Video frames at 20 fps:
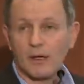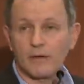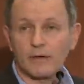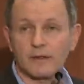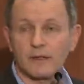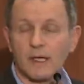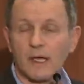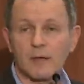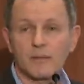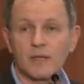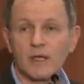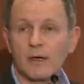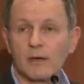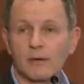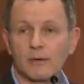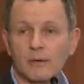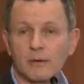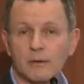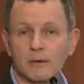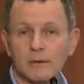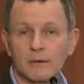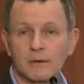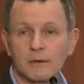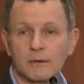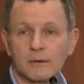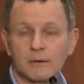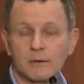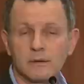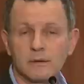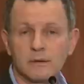all the time? No.
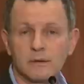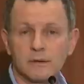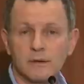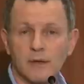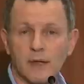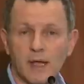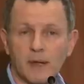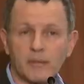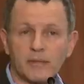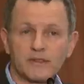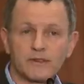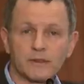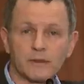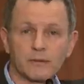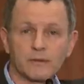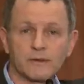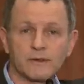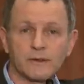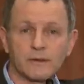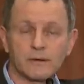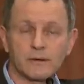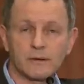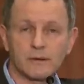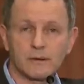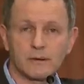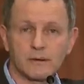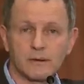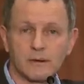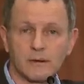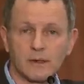Episodes
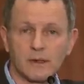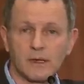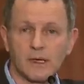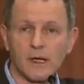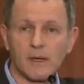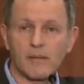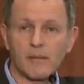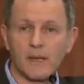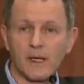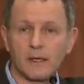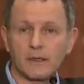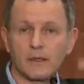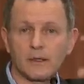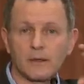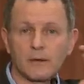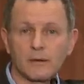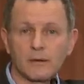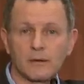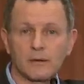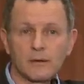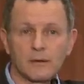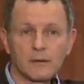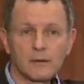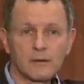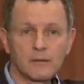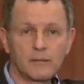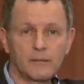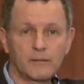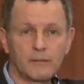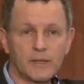come and go.
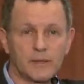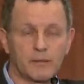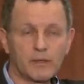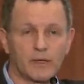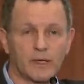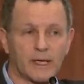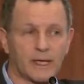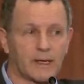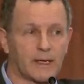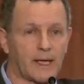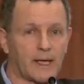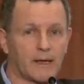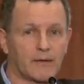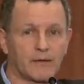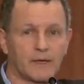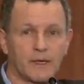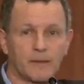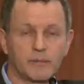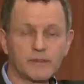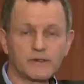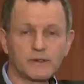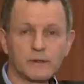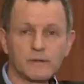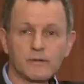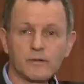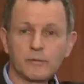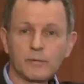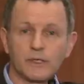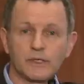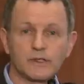People can have an episode
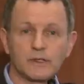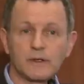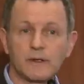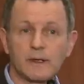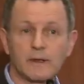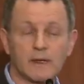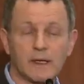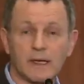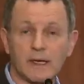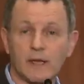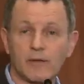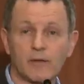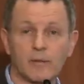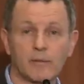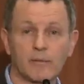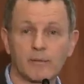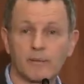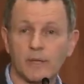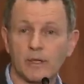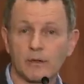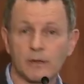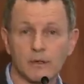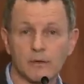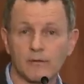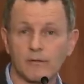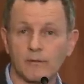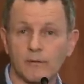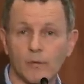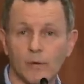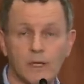of depression, then they can have a period
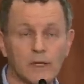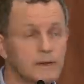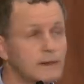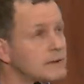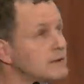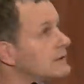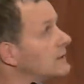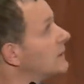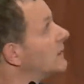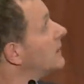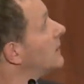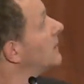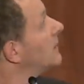of wellness.